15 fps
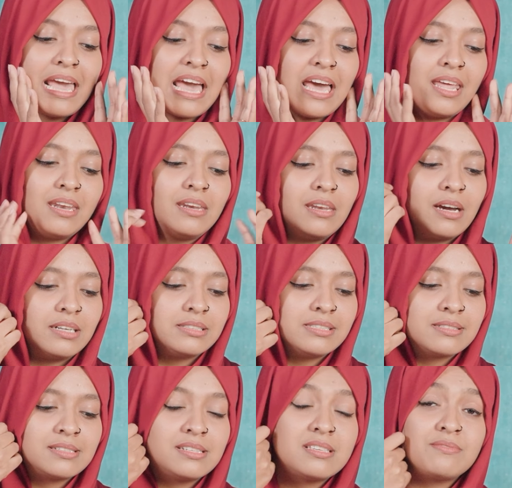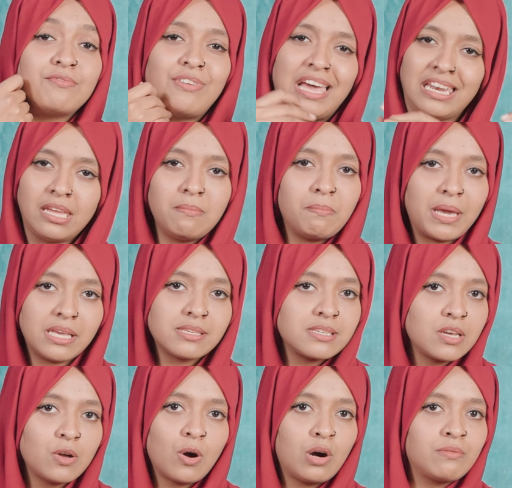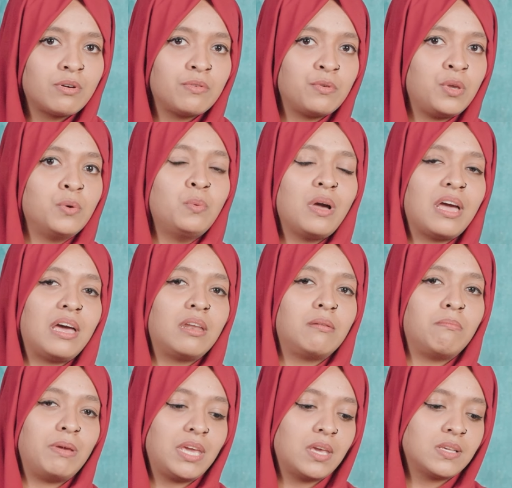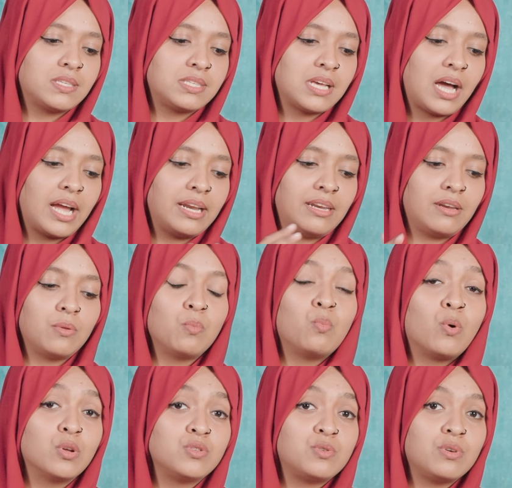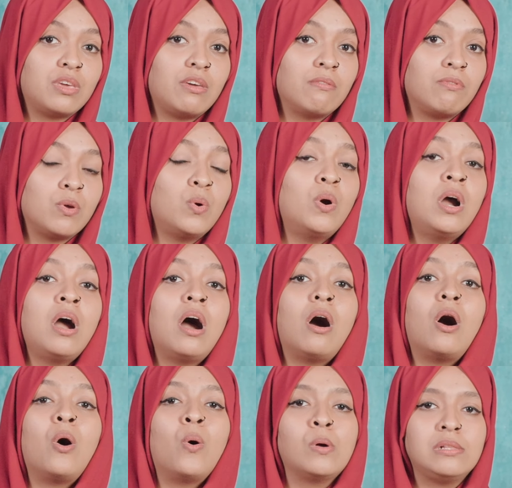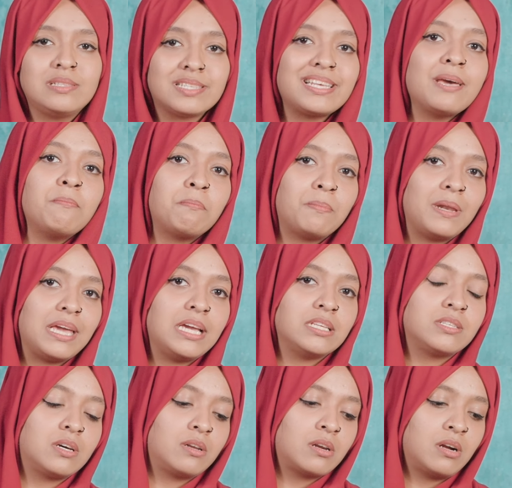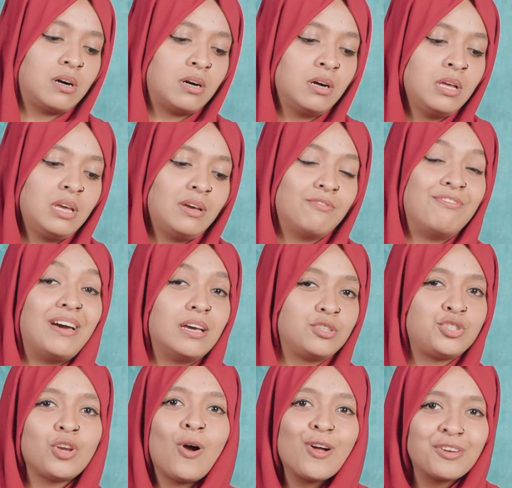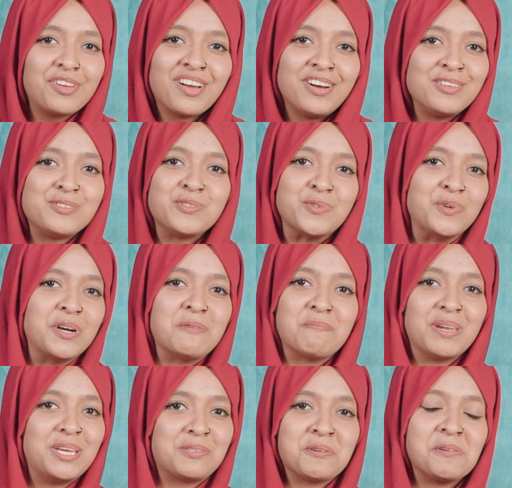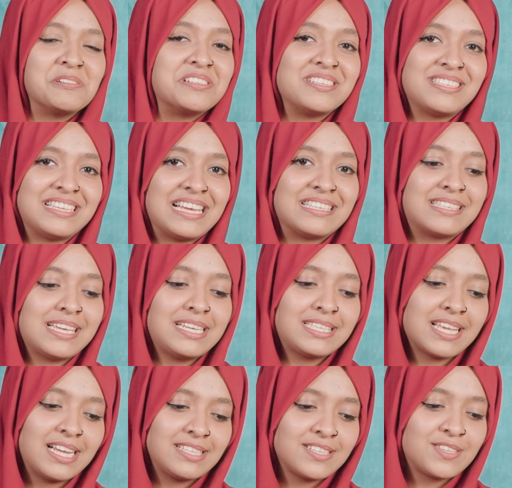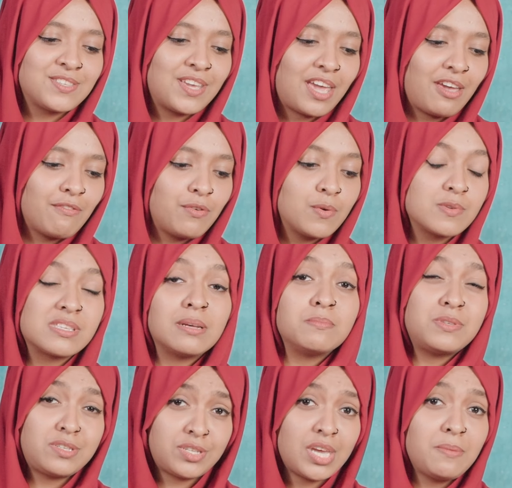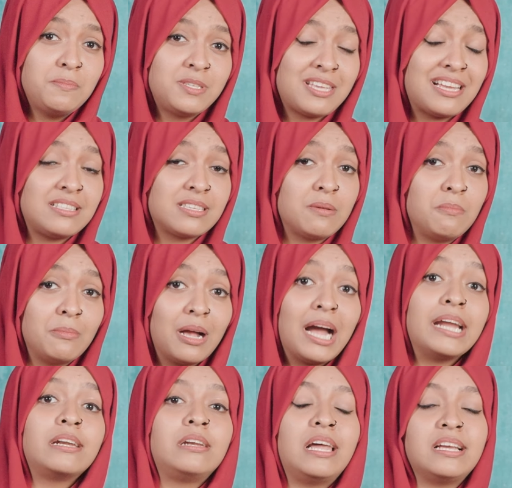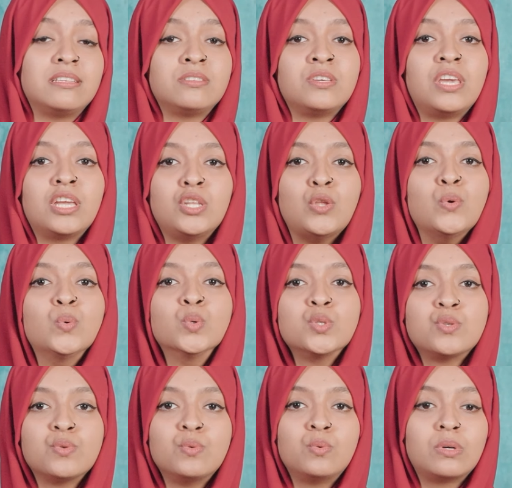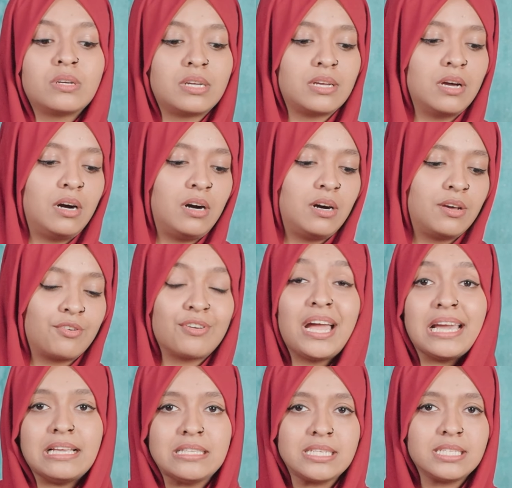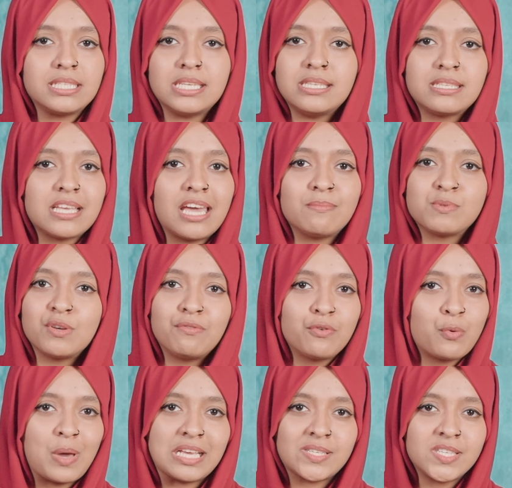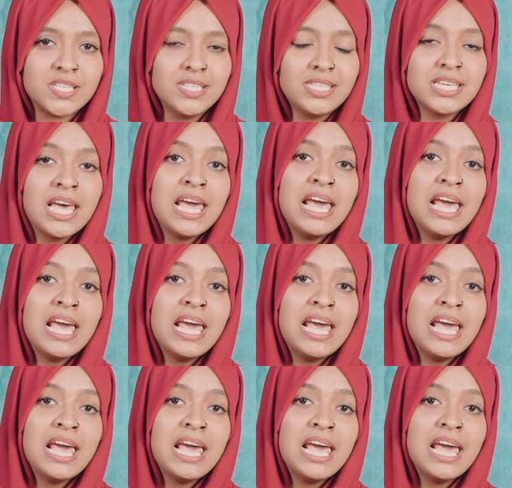and this is very basic overview, and because I didn't want to give you a whole template or a shortcut to complete all these essays, I just gave you some steps and some guidelines you can use to write these types of questions.